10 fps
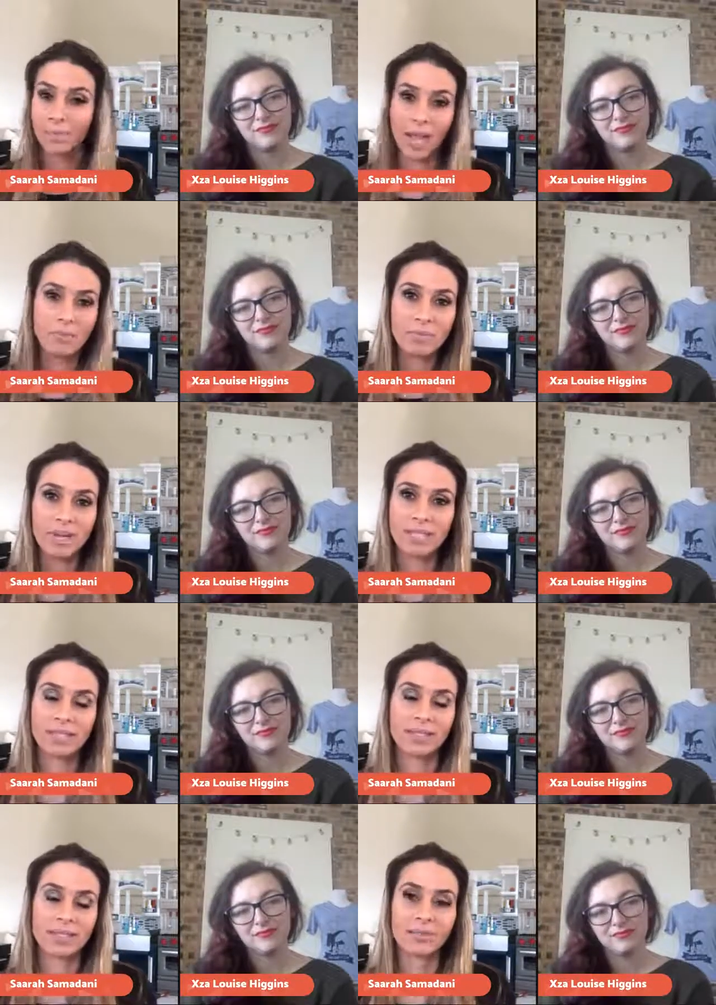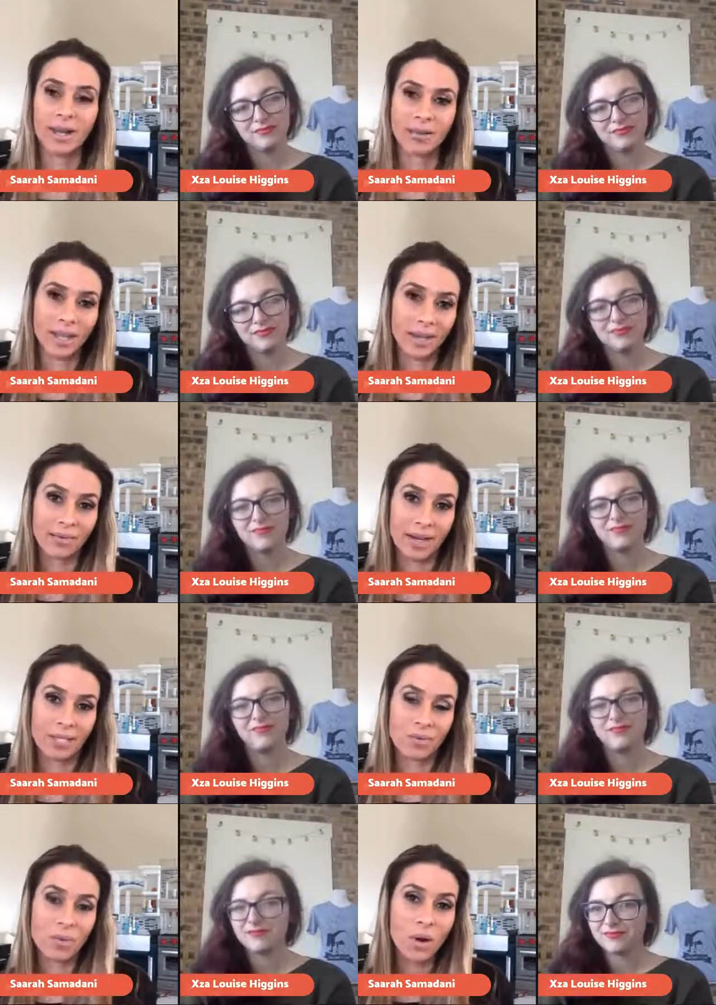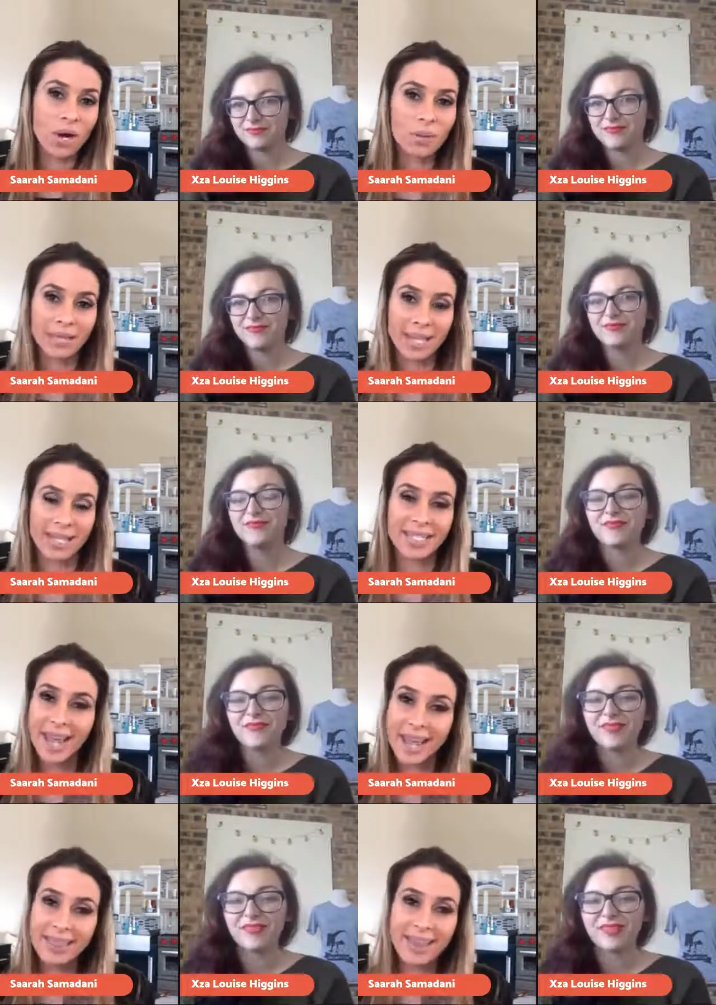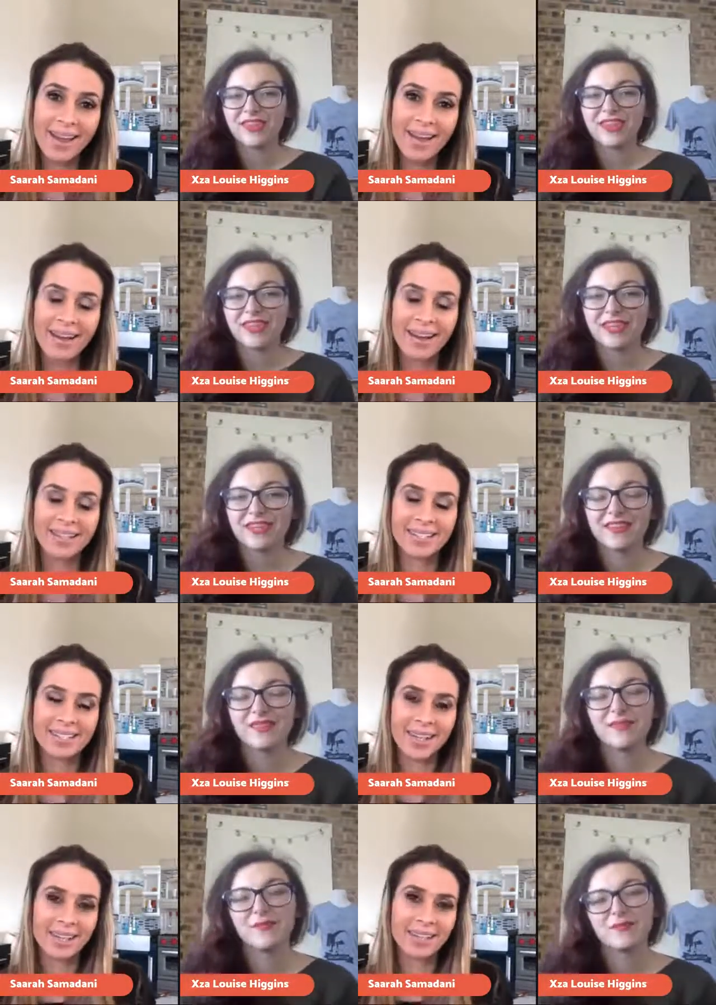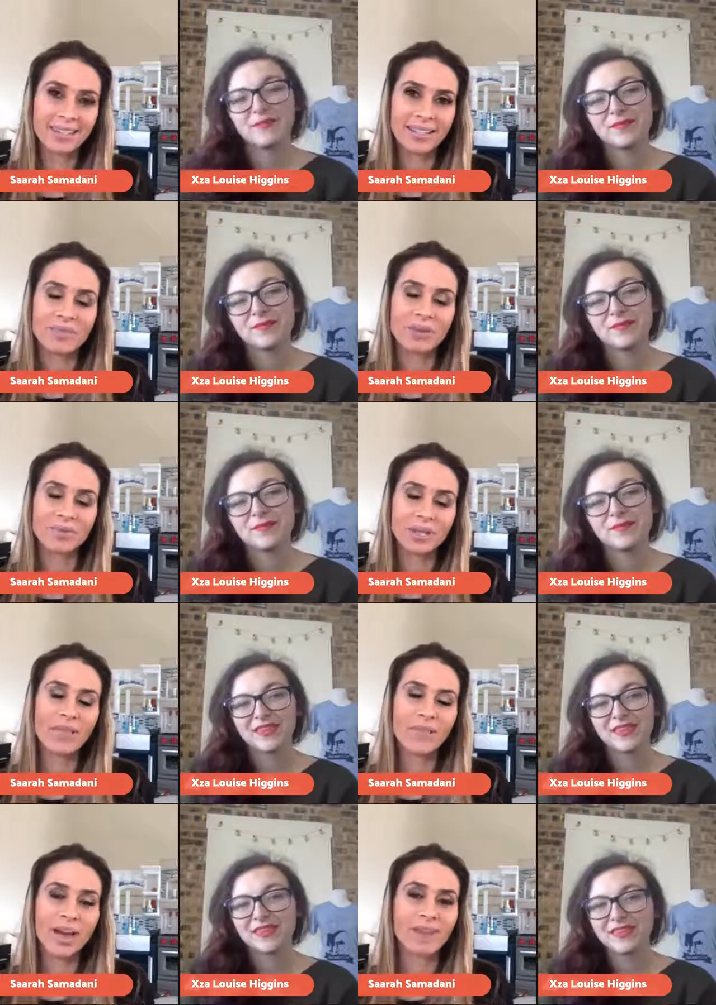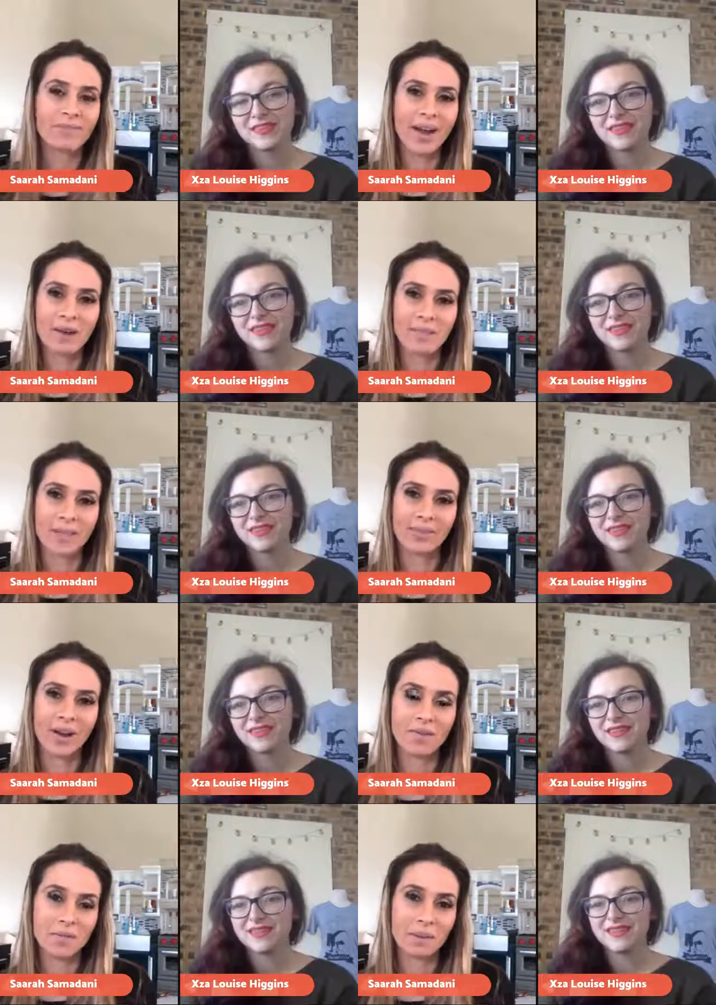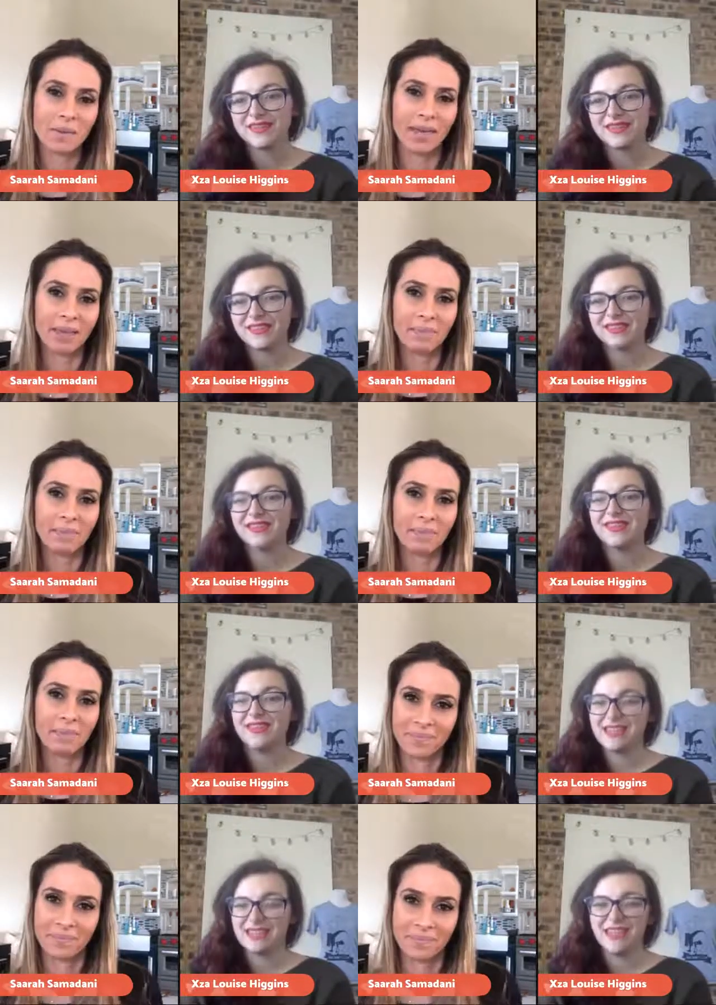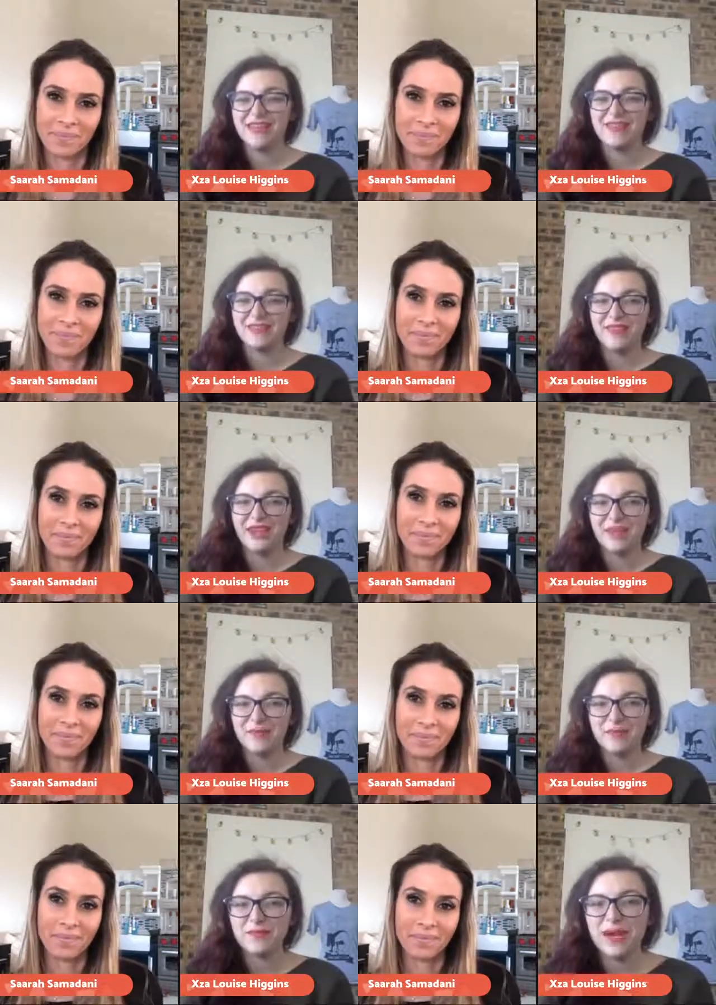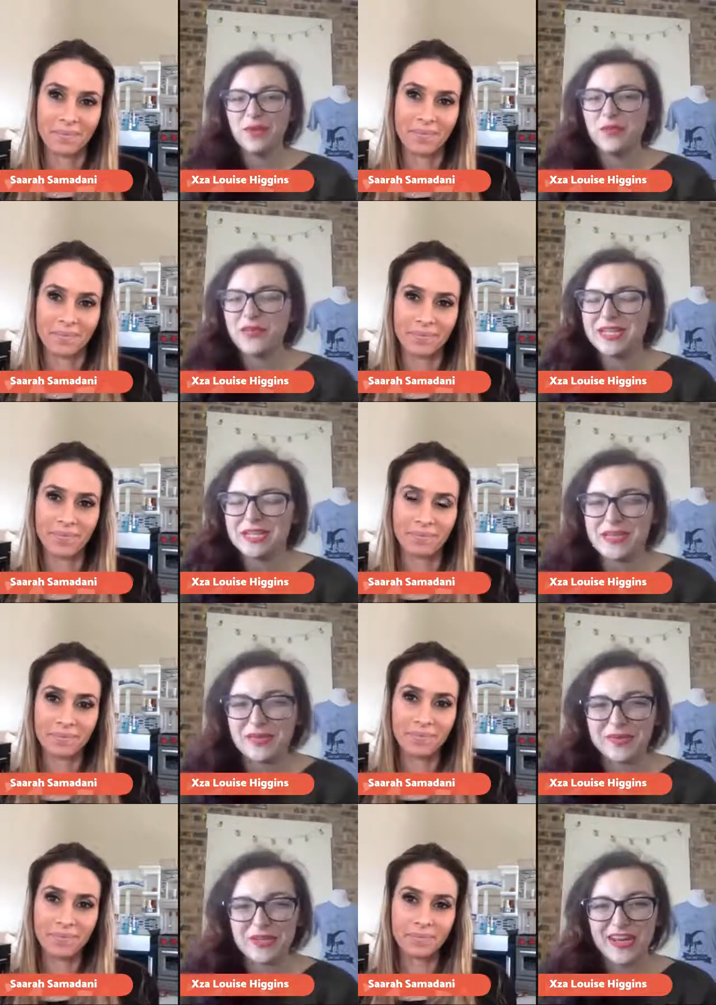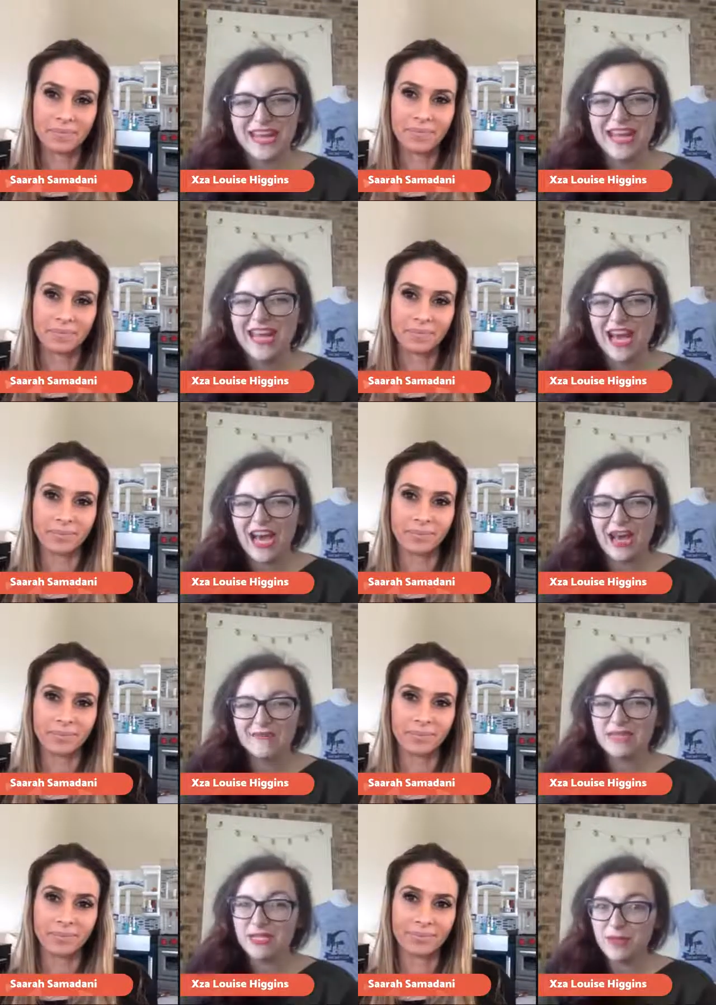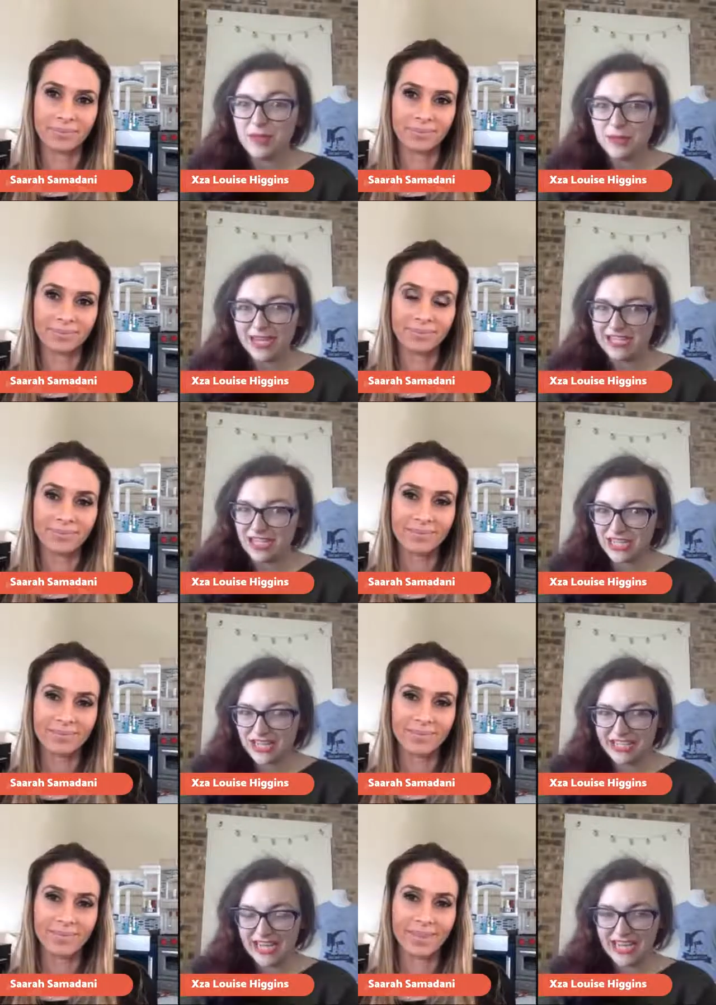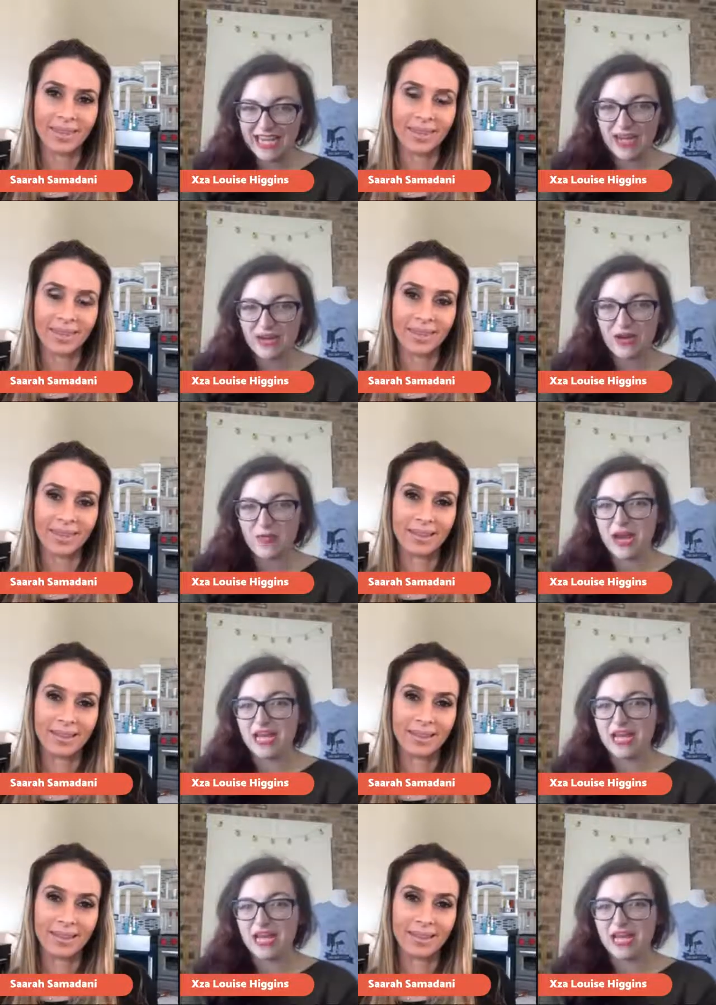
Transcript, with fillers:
Speaker 1: everybody's just getting ready to work when they attend there. I think it's going to be a really fun environment for everybody
Speaker 2: to be in. Yeah, I'm really stoked on it. Some of the brands that are attending are